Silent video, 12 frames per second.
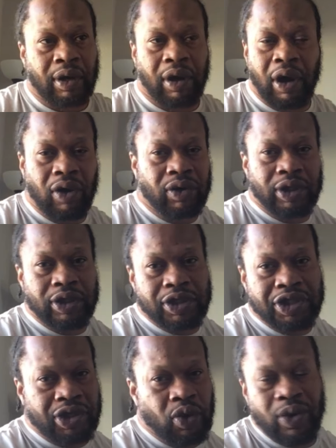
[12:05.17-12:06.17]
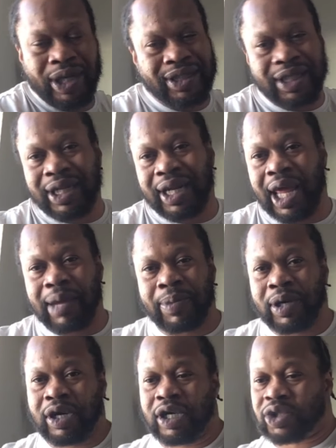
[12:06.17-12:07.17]
All of the shootings in the
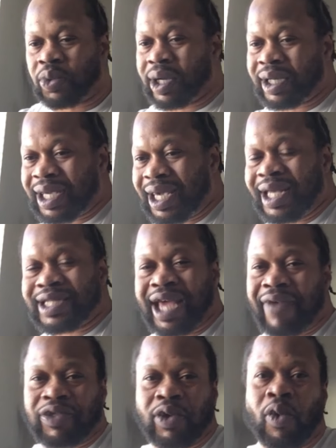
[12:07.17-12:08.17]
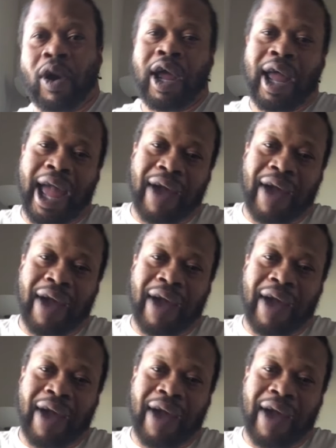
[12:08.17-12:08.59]
neighborhoods where kids have to